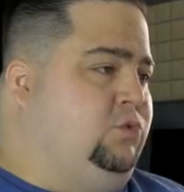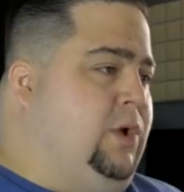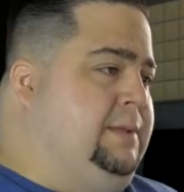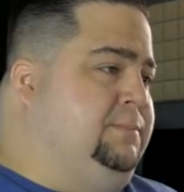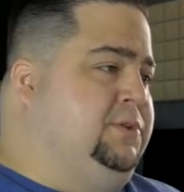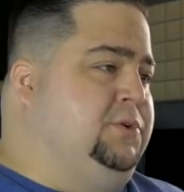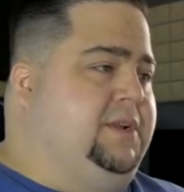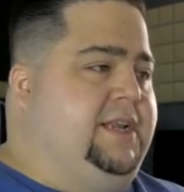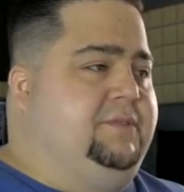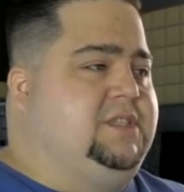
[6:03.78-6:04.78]
the red balloon,
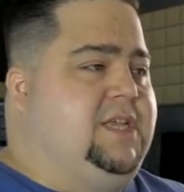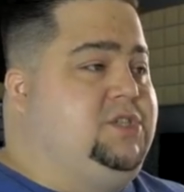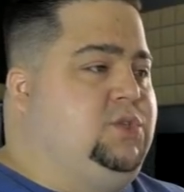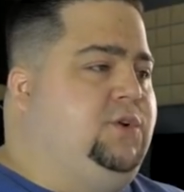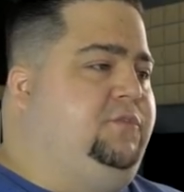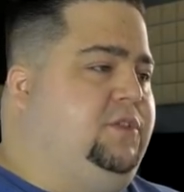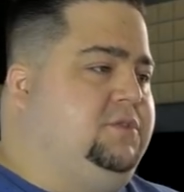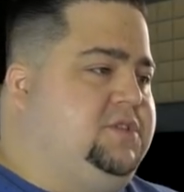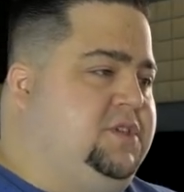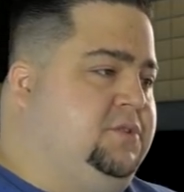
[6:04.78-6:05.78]
and it even says You'll
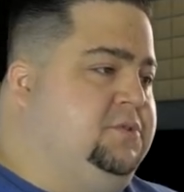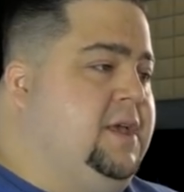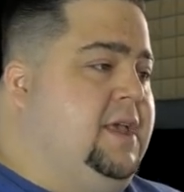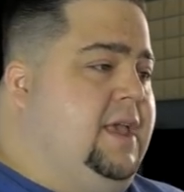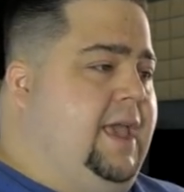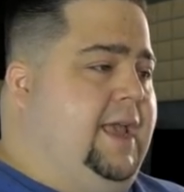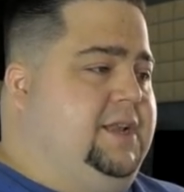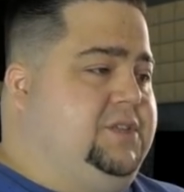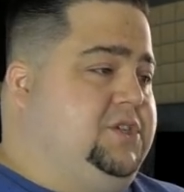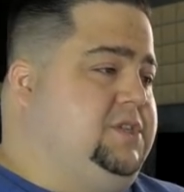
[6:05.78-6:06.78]
Float Too, and
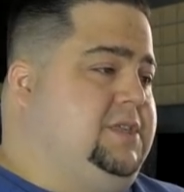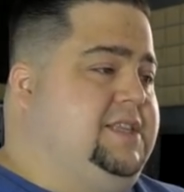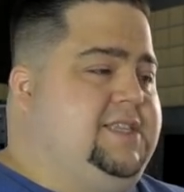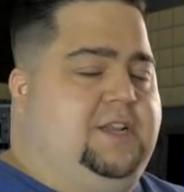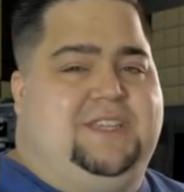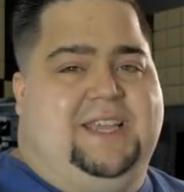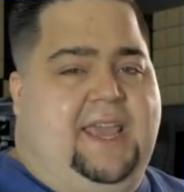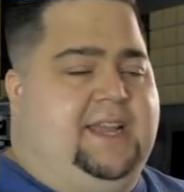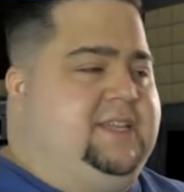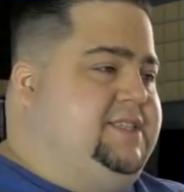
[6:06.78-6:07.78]
it just, instead of saying
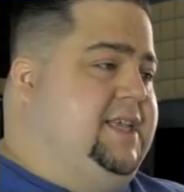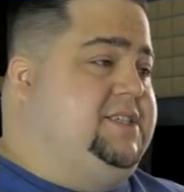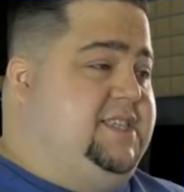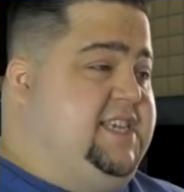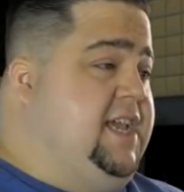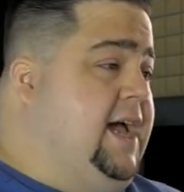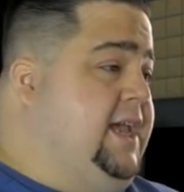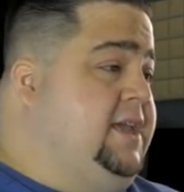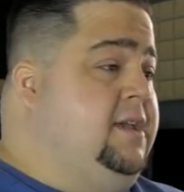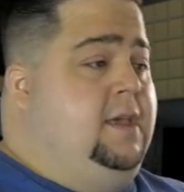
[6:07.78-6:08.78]
it says
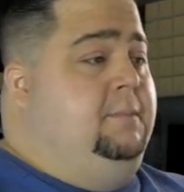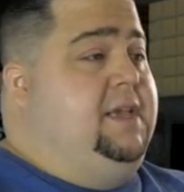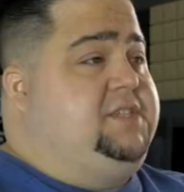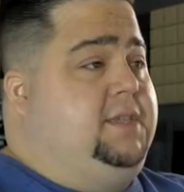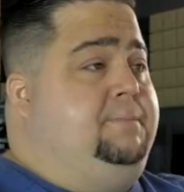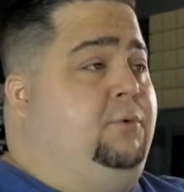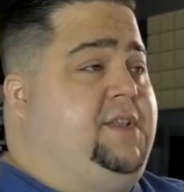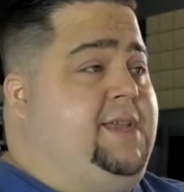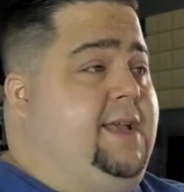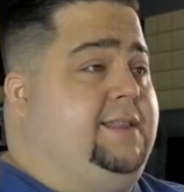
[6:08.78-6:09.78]
Ti, basically
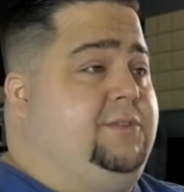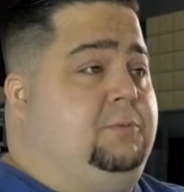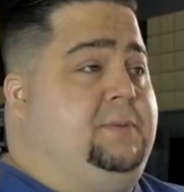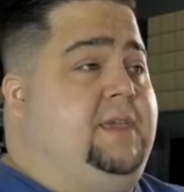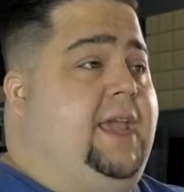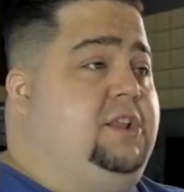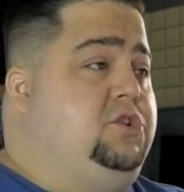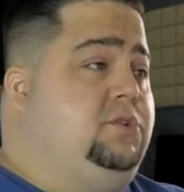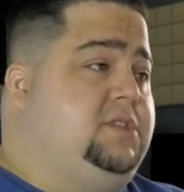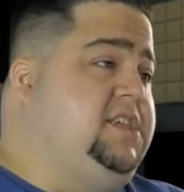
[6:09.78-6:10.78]
pointing out that there would be a
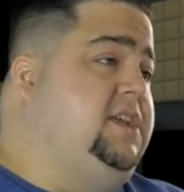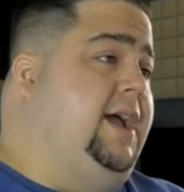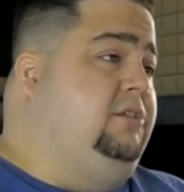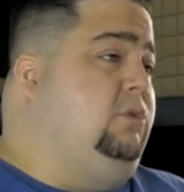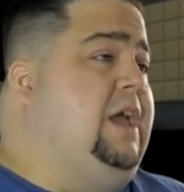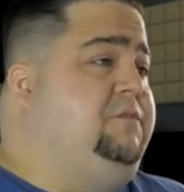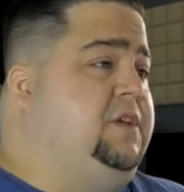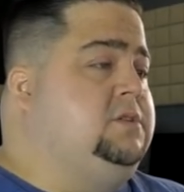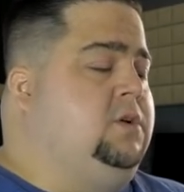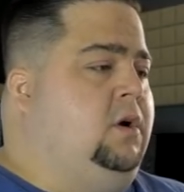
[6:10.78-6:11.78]
new Ti
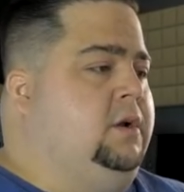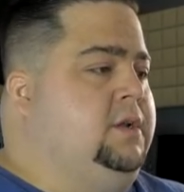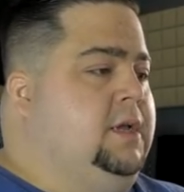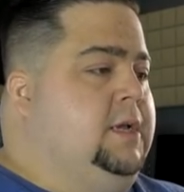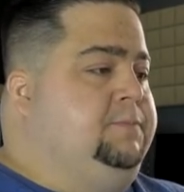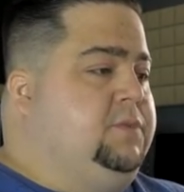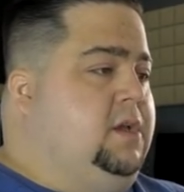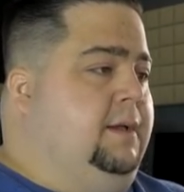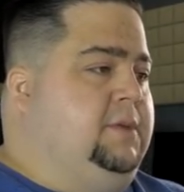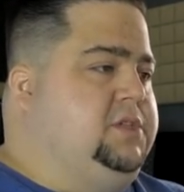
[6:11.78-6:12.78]
graphics card
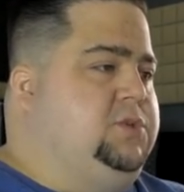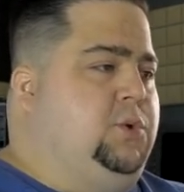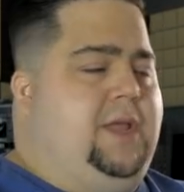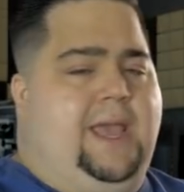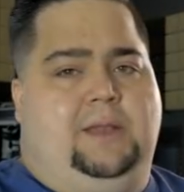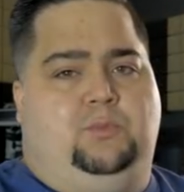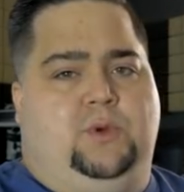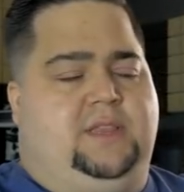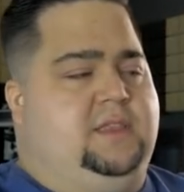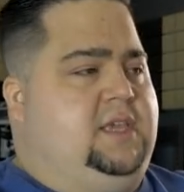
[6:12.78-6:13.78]
coming soon, and
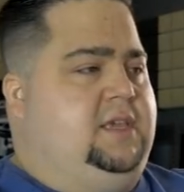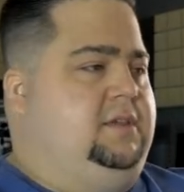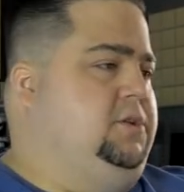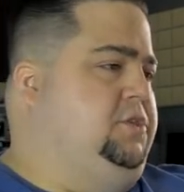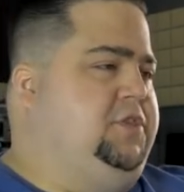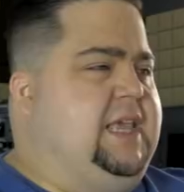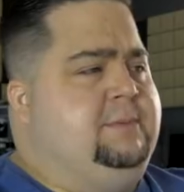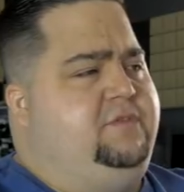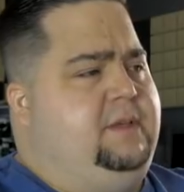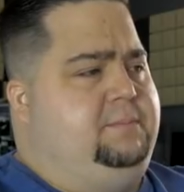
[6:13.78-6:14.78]
with the, you know, the theme
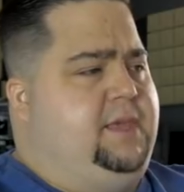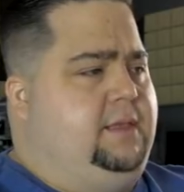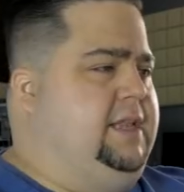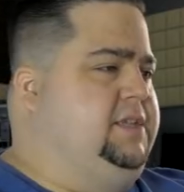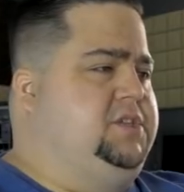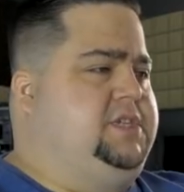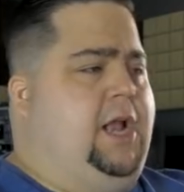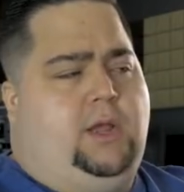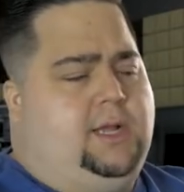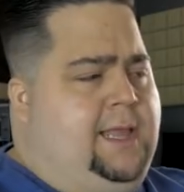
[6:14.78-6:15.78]
of it being that it's a
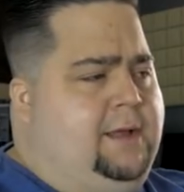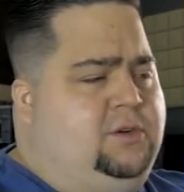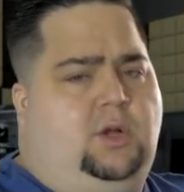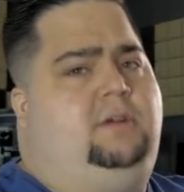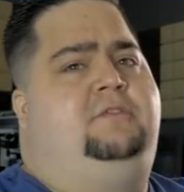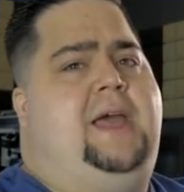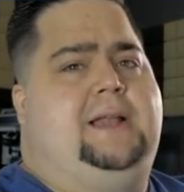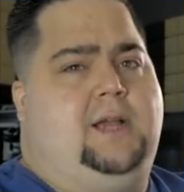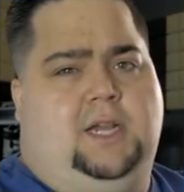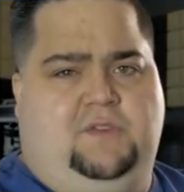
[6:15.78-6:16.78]
scary clown and all of
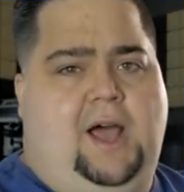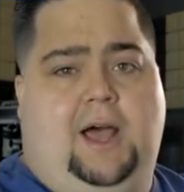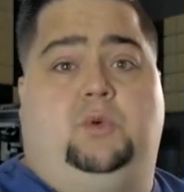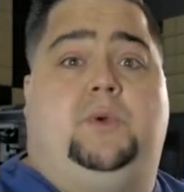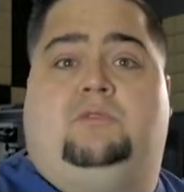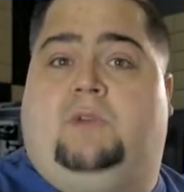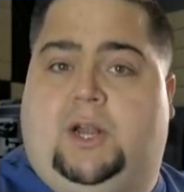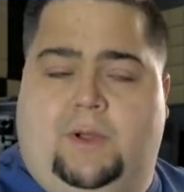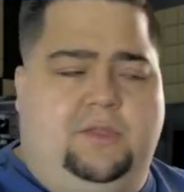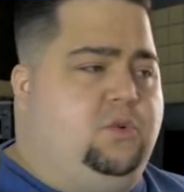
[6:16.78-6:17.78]
that, kind of Halloween right
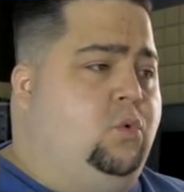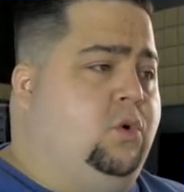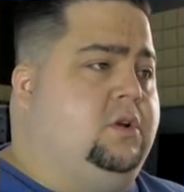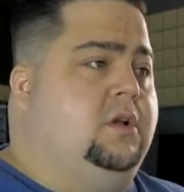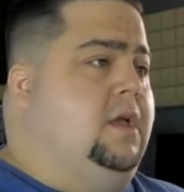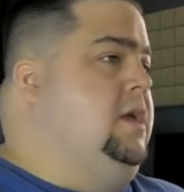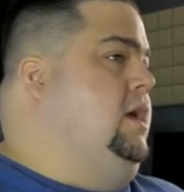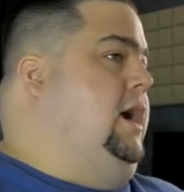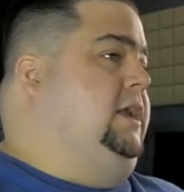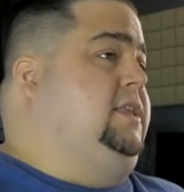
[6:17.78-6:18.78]
around the corner,
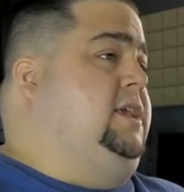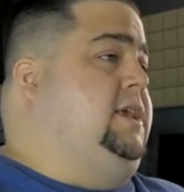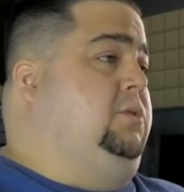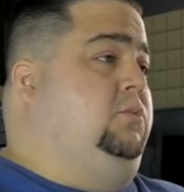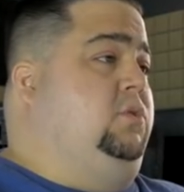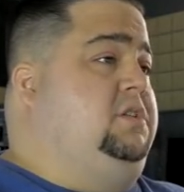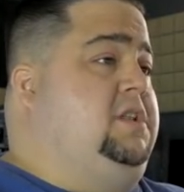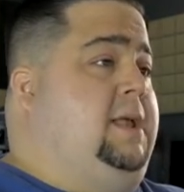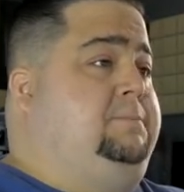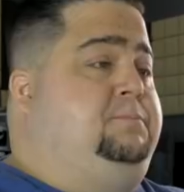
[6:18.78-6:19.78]
I think it would
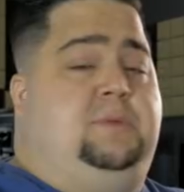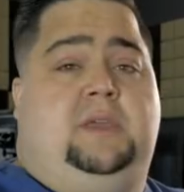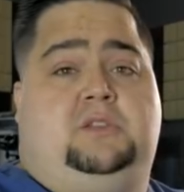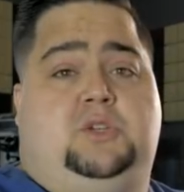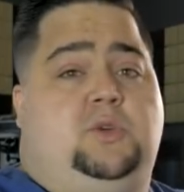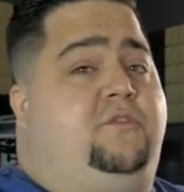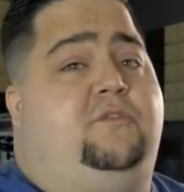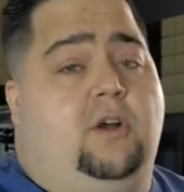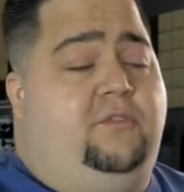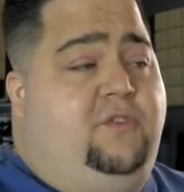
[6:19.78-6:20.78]
not be too
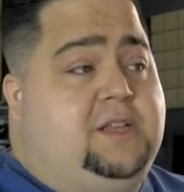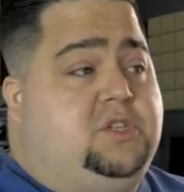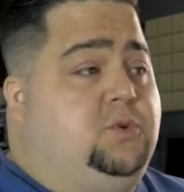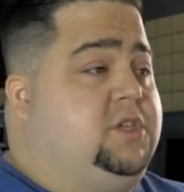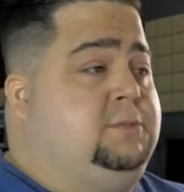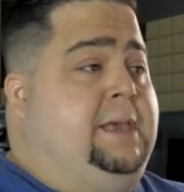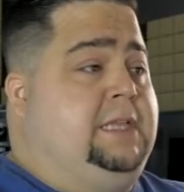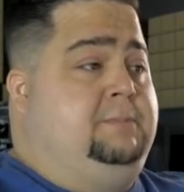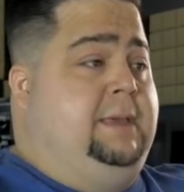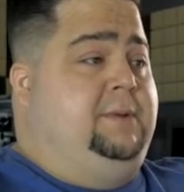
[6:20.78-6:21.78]
far-fetched to
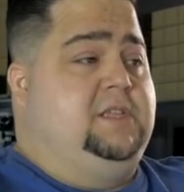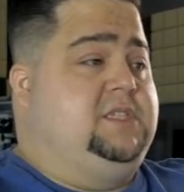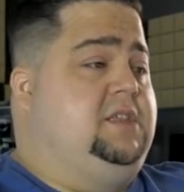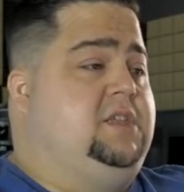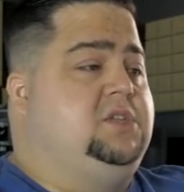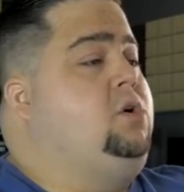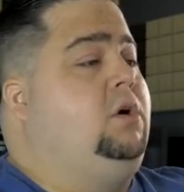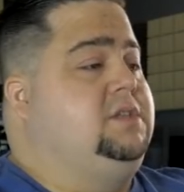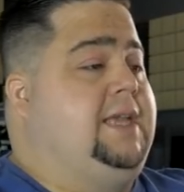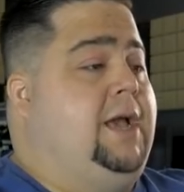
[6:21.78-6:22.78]
expect maybe to see these
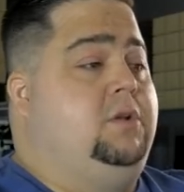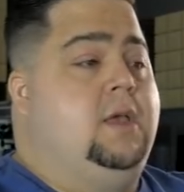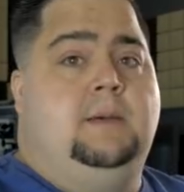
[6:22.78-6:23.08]
cards out